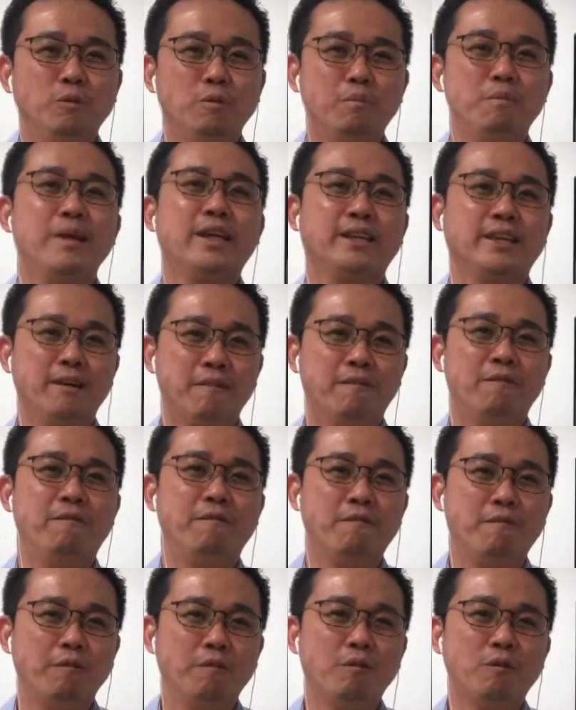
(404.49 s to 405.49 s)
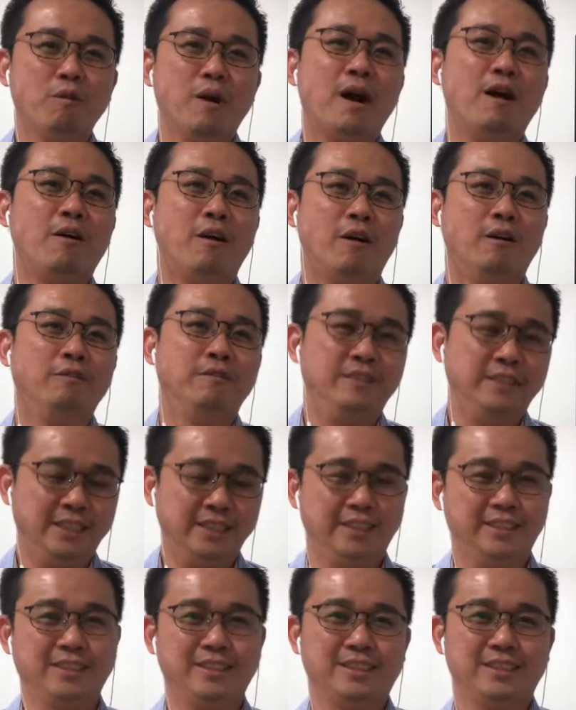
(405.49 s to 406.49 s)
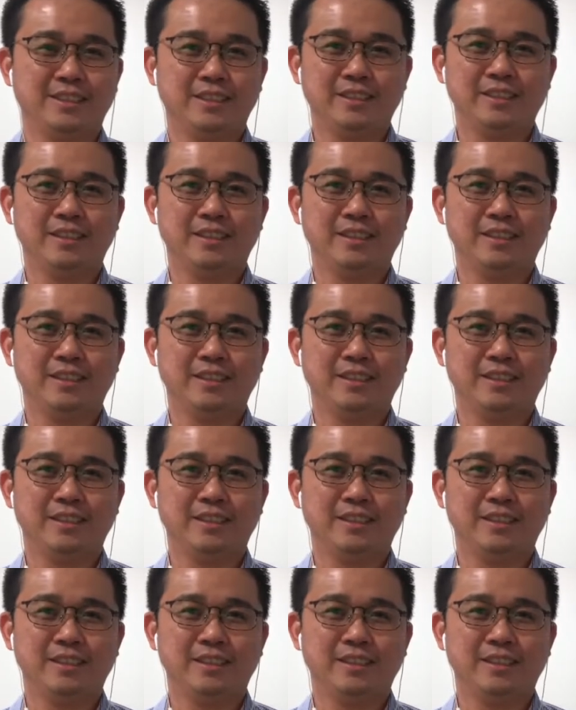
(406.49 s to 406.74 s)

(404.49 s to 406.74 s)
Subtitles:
make the full out of this,